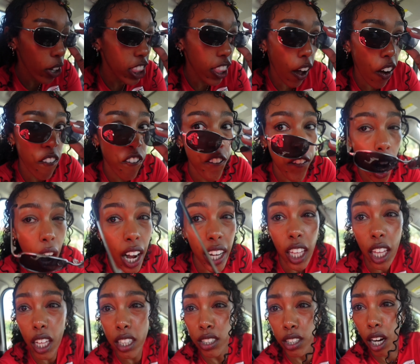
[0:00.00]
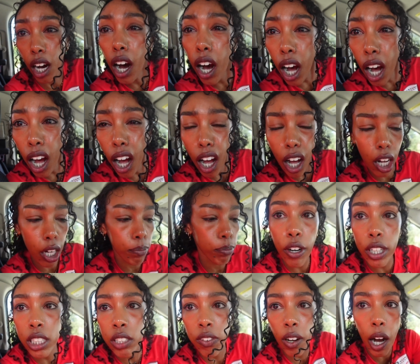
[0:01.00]
the fuck is up?
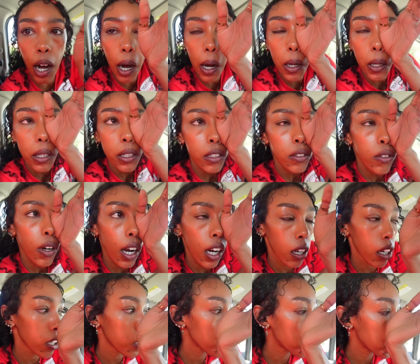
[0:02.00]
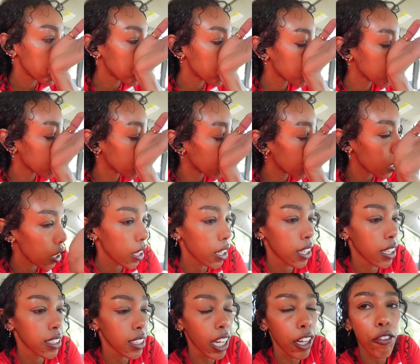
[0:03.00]
First of all, do I look super sweaty?
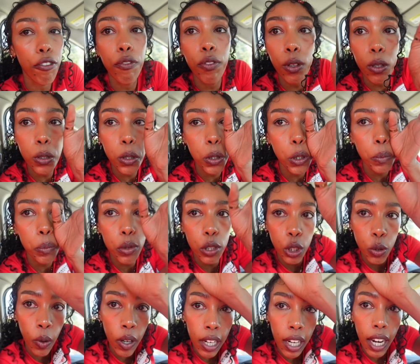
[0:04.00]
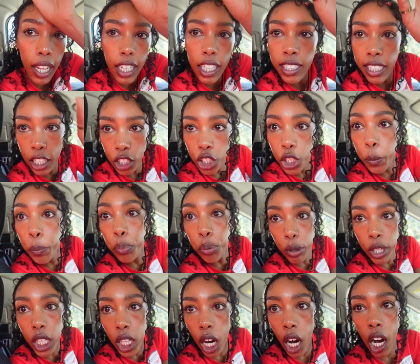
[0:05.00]
Because I feel super sweaty. Like, it's actually
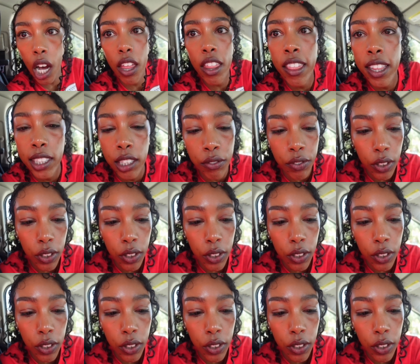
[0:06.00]
pretty hot in this